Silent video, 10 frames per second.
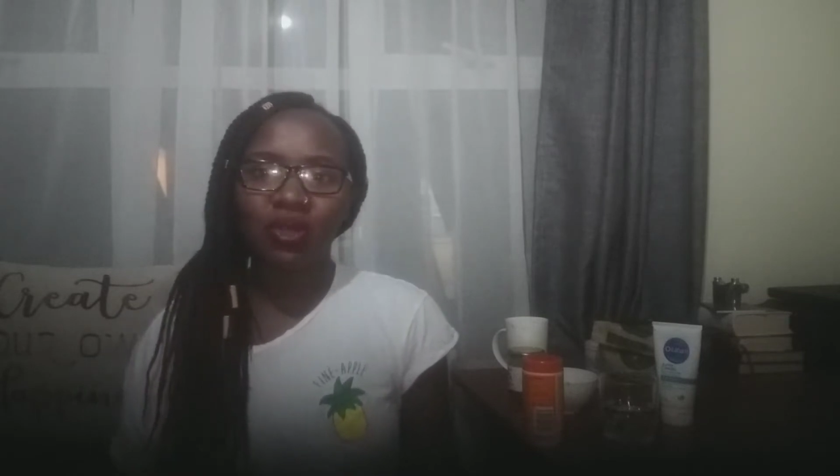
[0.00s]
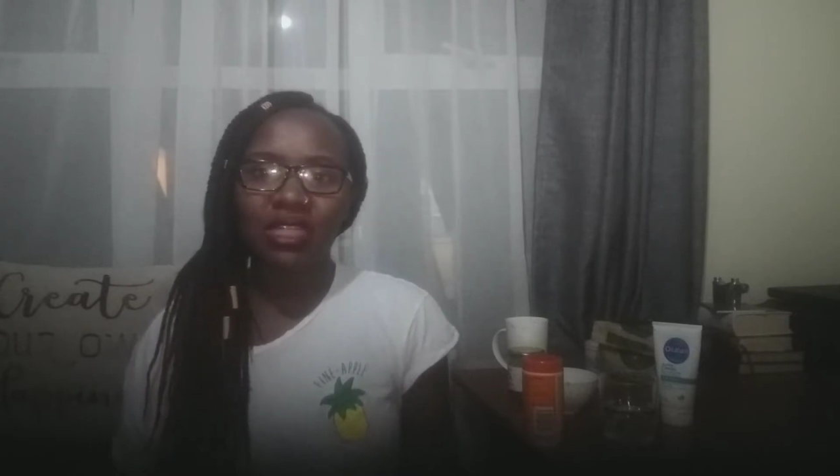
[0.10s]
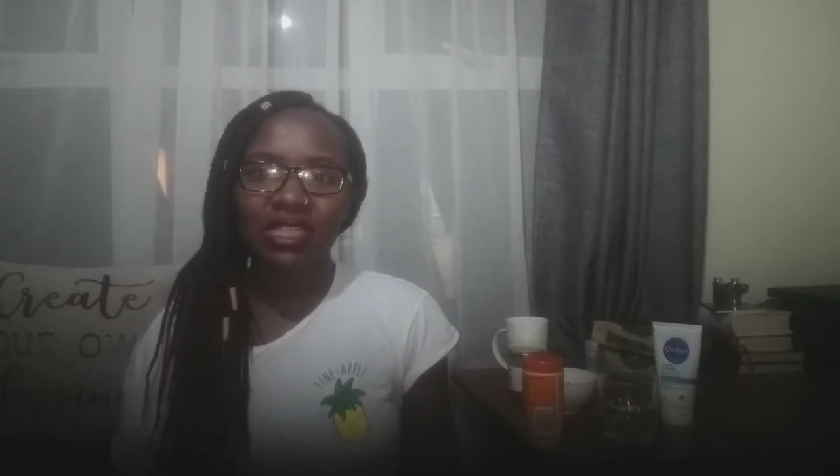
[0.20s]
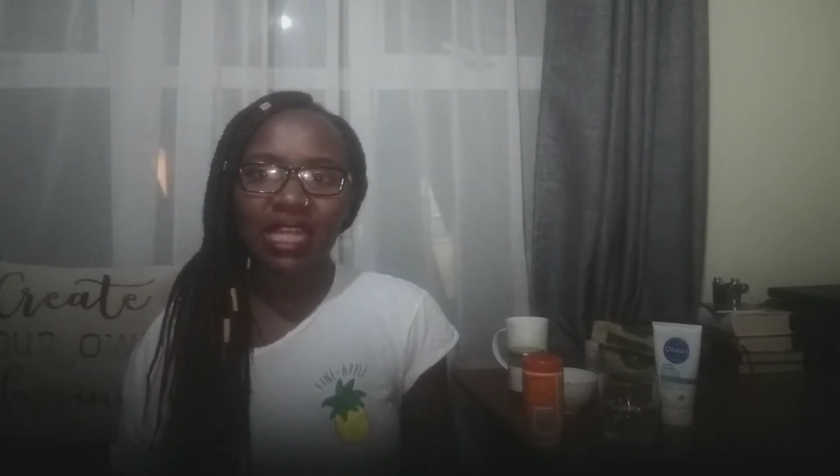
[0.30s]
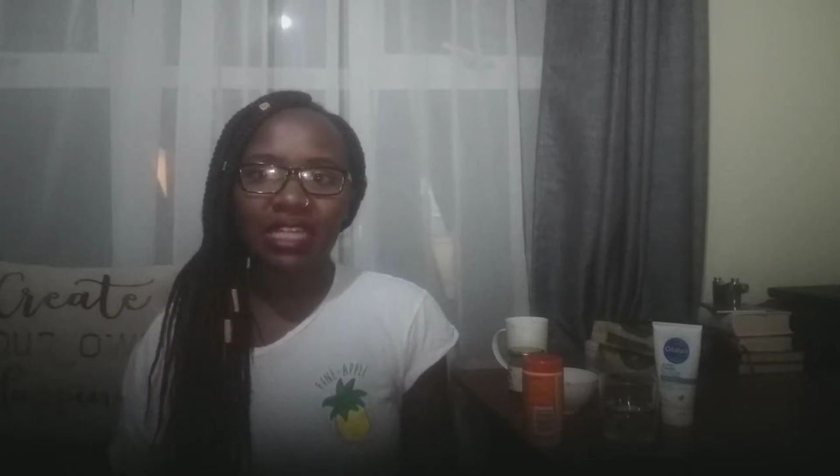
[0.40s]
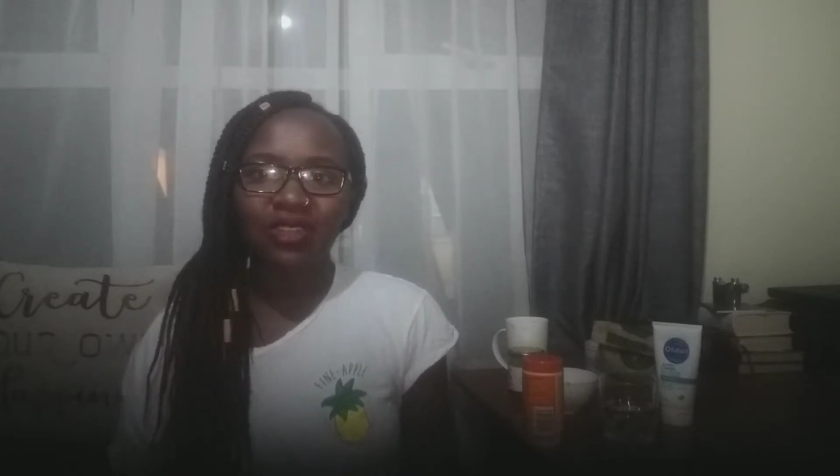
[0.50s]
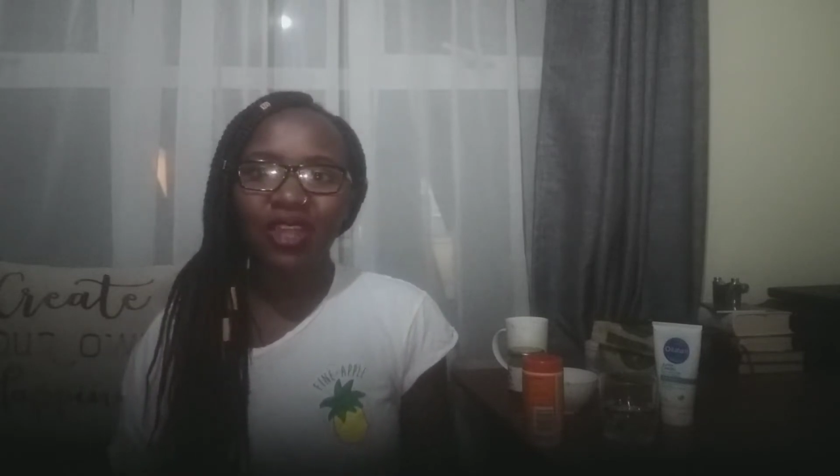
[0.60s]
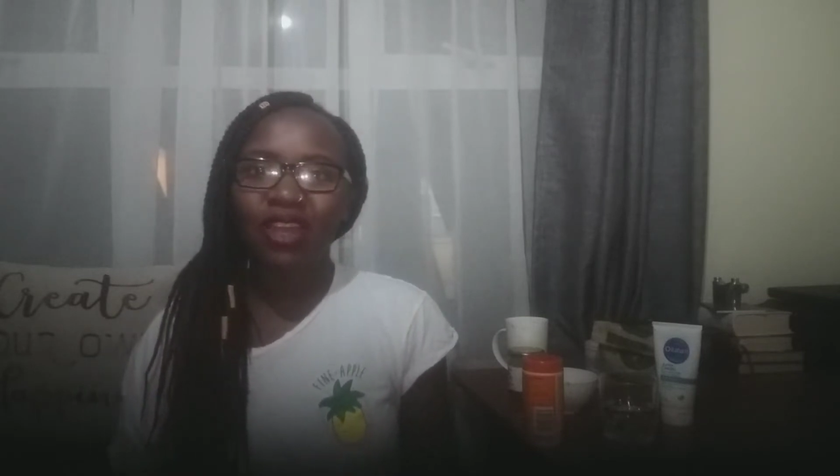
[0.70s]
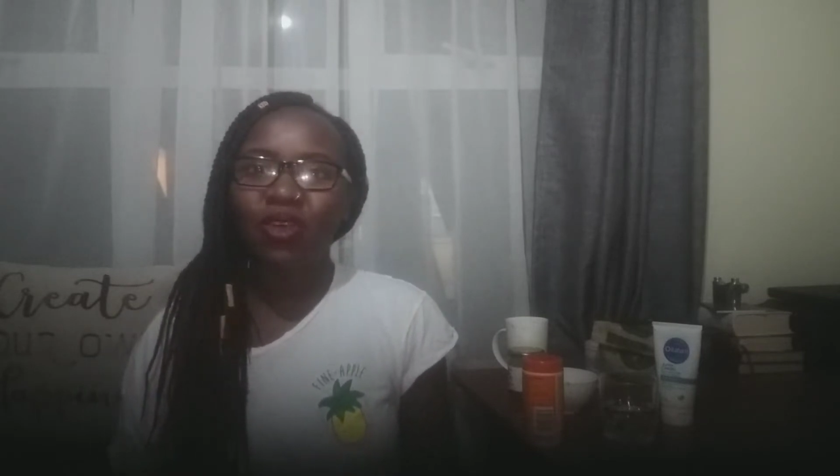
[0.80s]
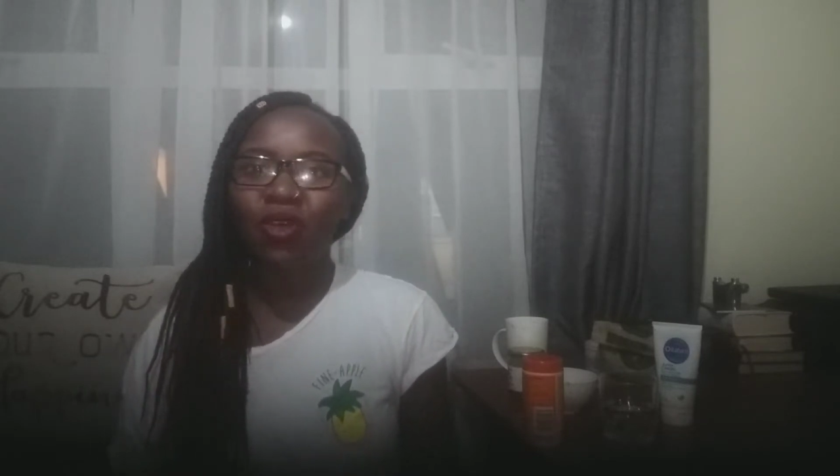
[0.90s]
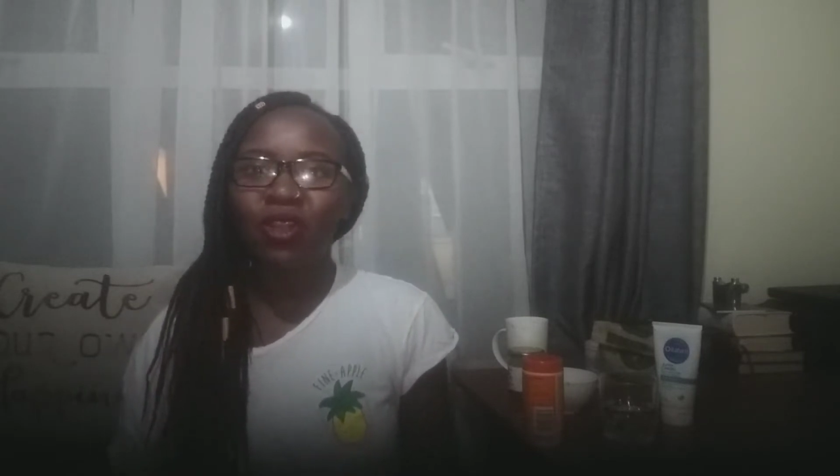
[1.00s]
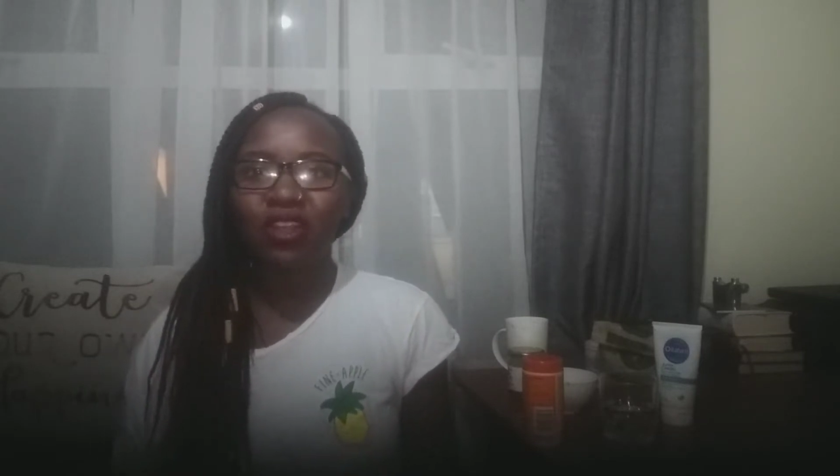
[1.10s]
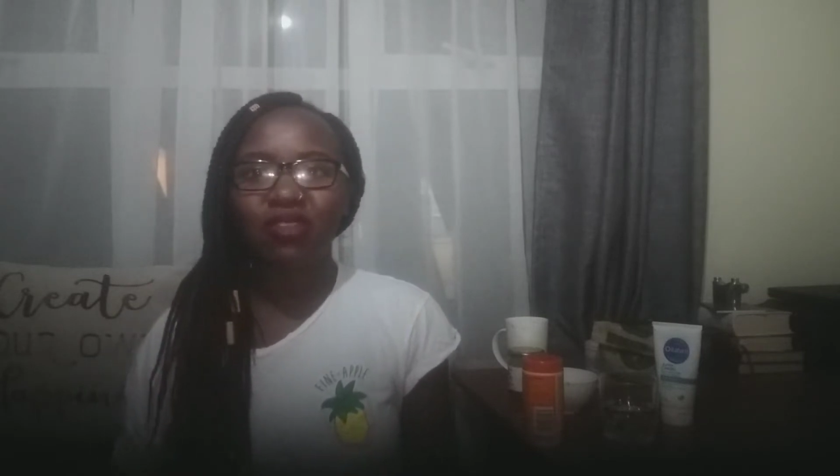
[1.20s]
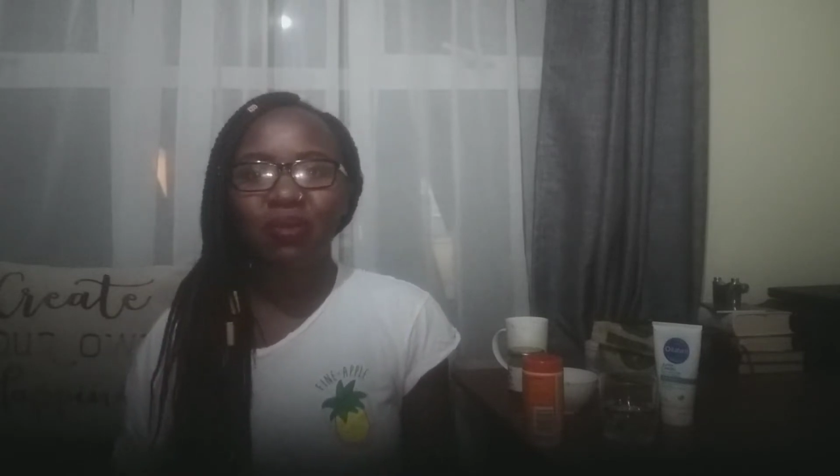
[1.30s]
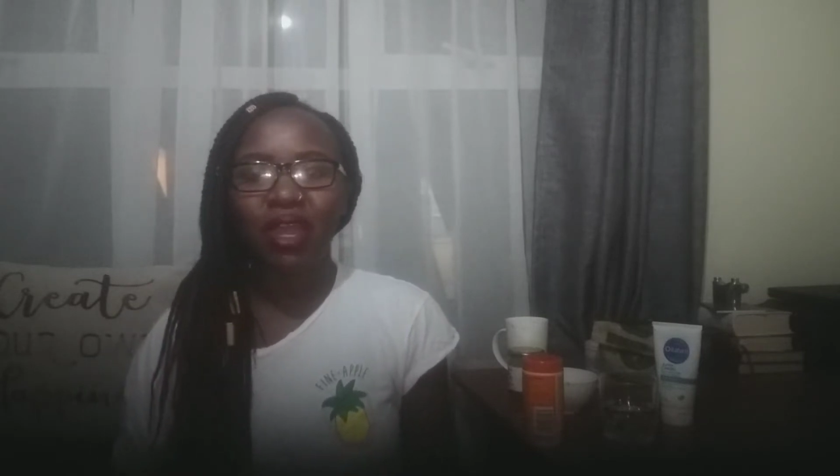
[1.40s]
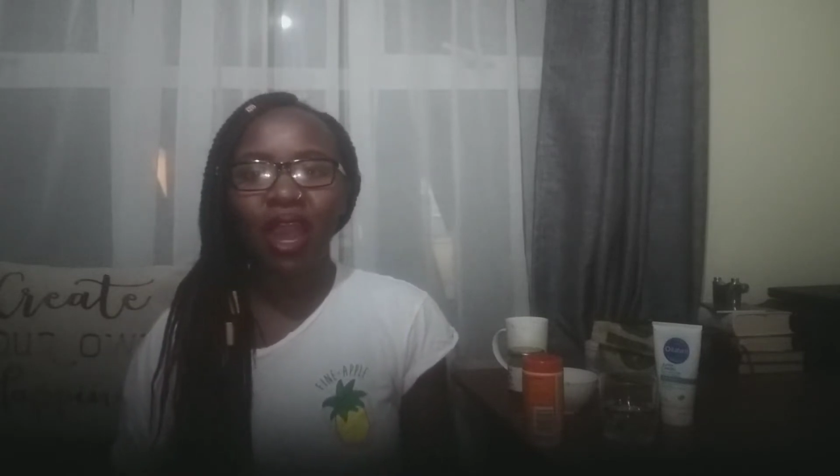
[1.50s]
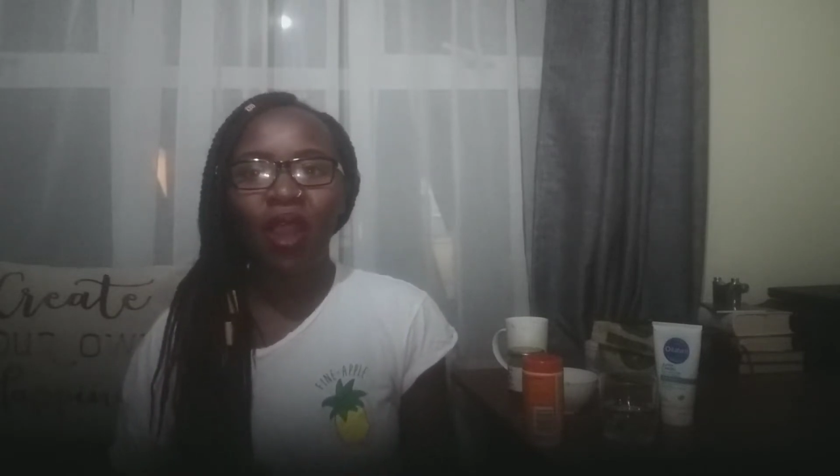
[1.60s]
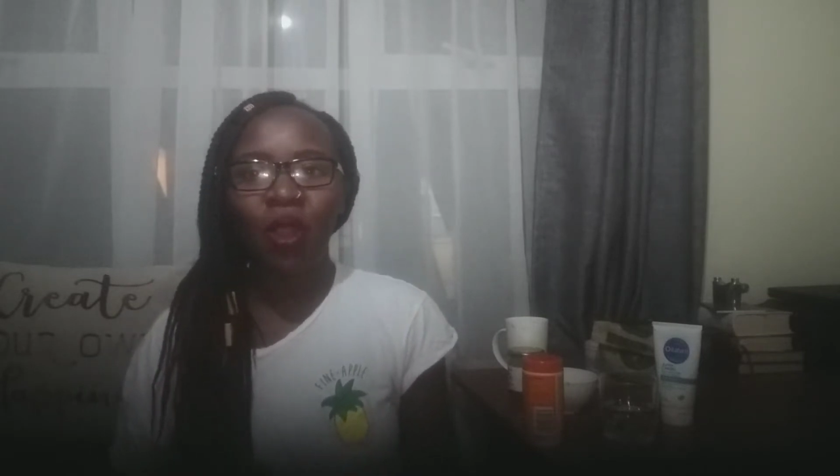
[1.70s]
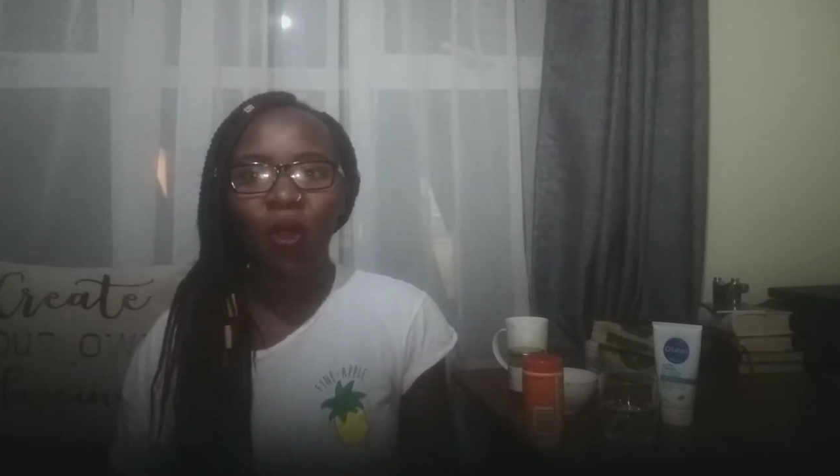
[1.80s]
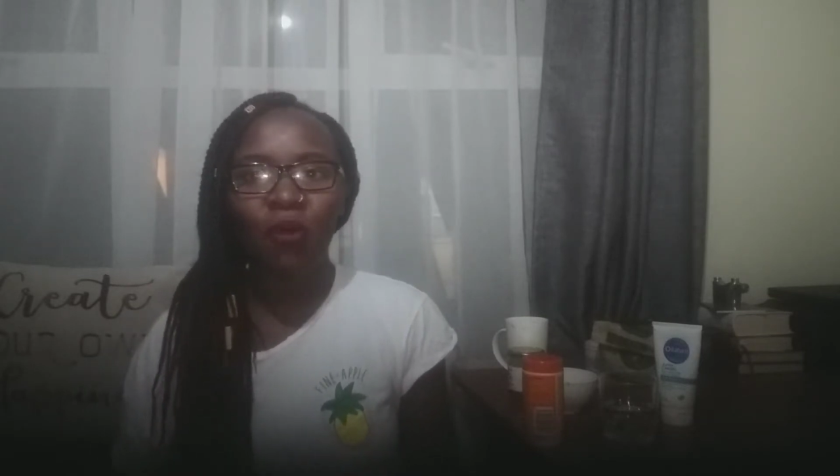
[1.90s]
is that you can always make a
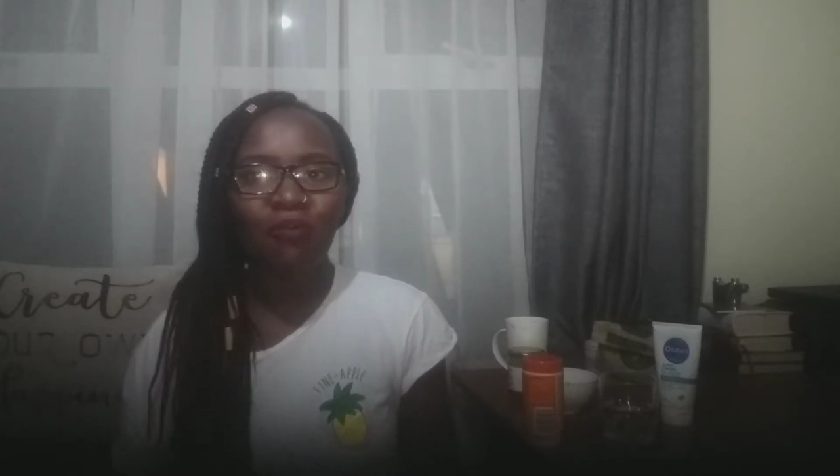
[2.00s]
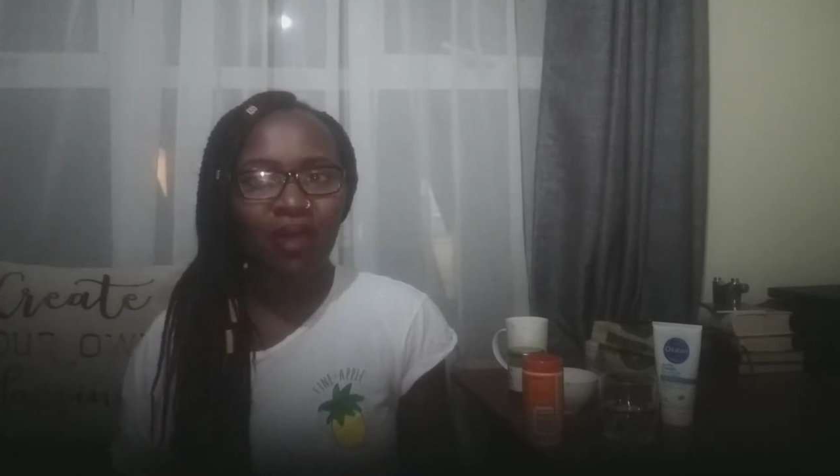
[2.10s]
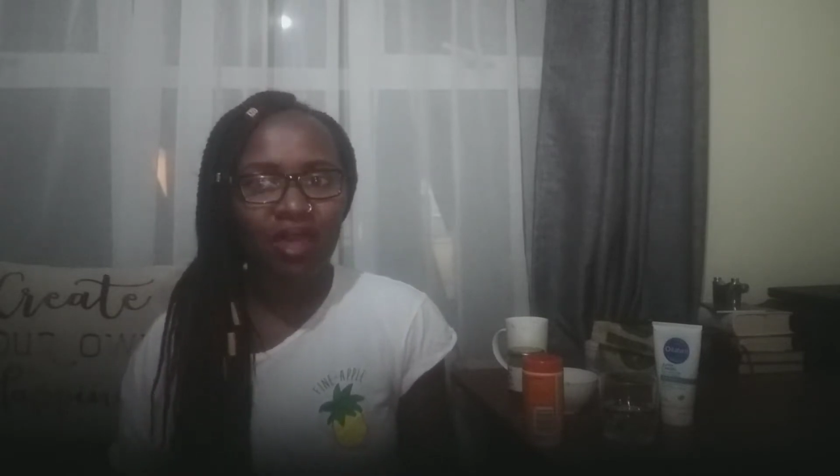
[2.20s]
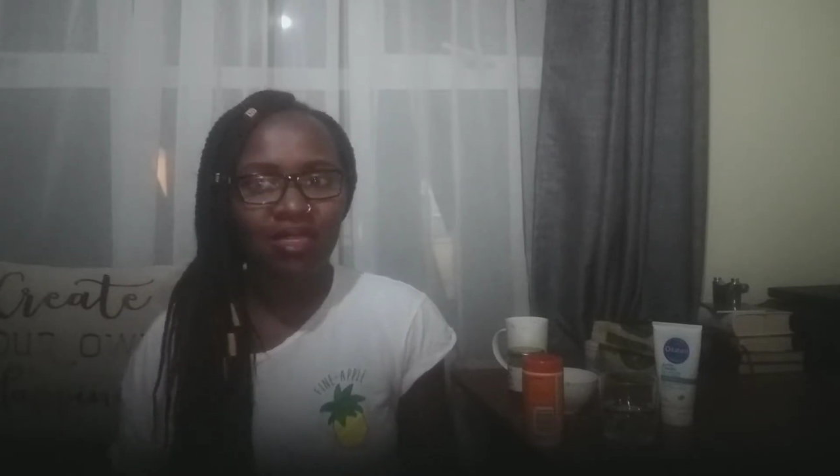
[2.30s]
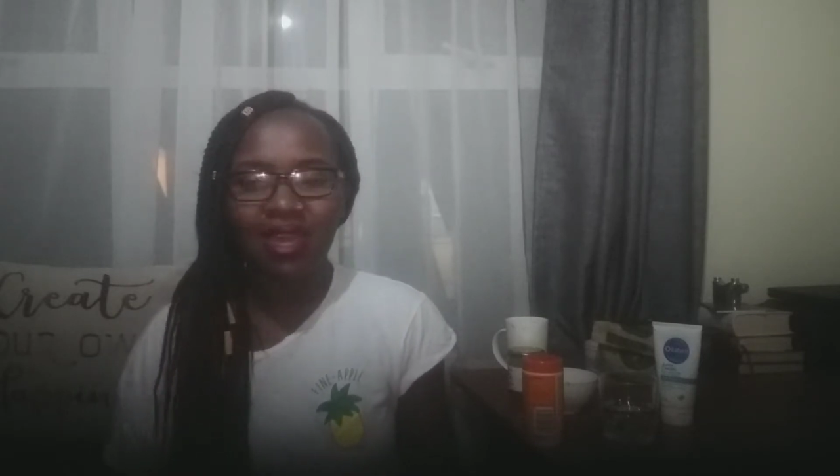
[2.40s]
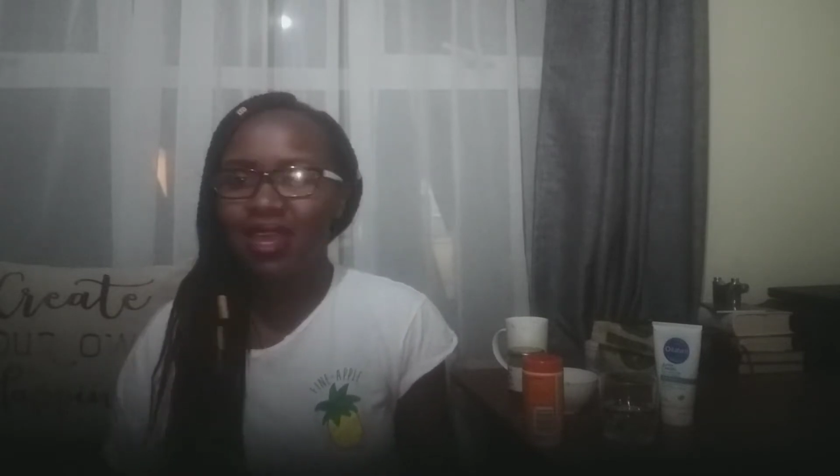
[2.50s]
home bath